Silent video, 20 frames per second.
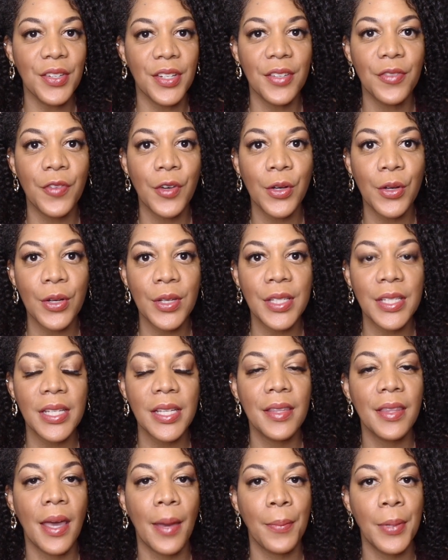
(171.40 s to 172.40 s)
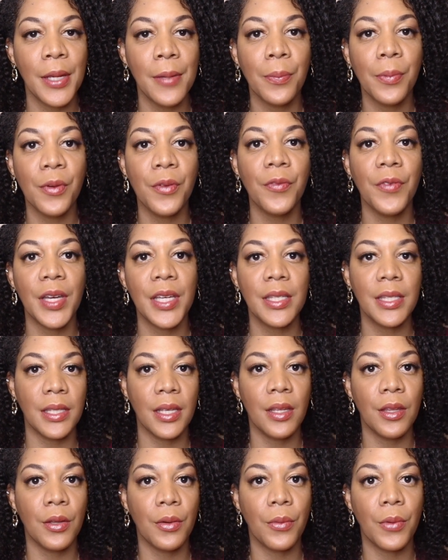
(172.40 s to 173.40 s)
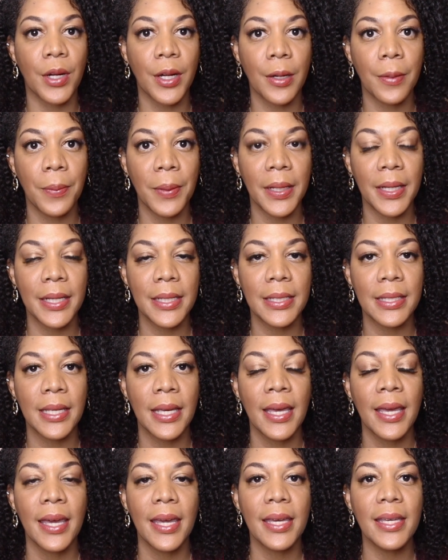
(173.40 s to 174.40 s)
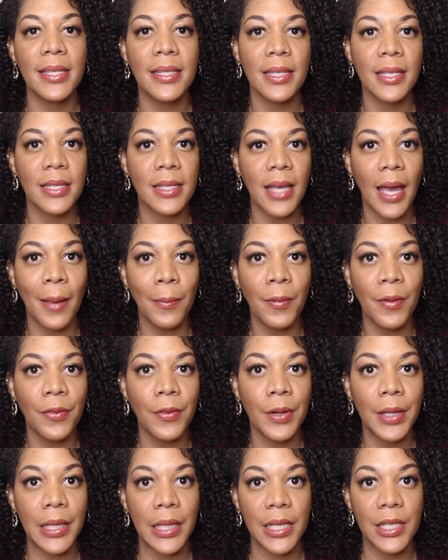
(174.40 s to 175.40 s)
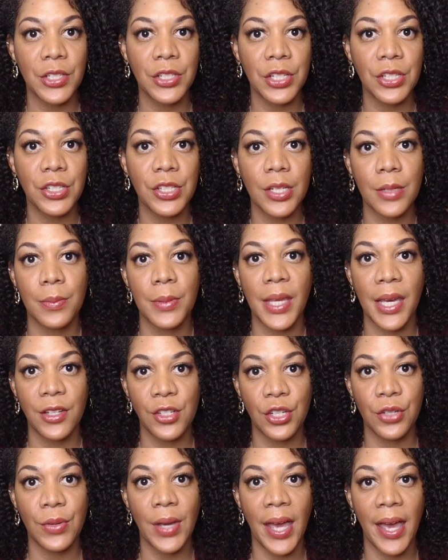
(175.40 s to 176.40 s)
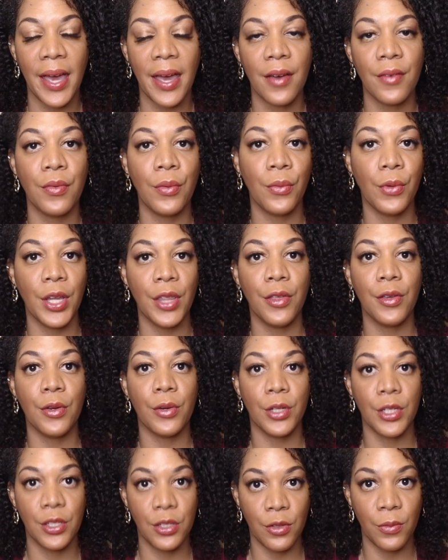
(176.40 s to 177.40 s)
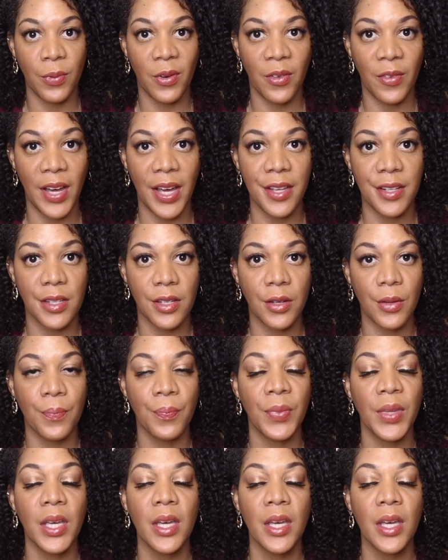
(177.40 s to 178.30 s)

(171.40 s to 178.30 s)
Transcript: difficulty that people face in the workplace is the type of relationship that you have with your supervisor.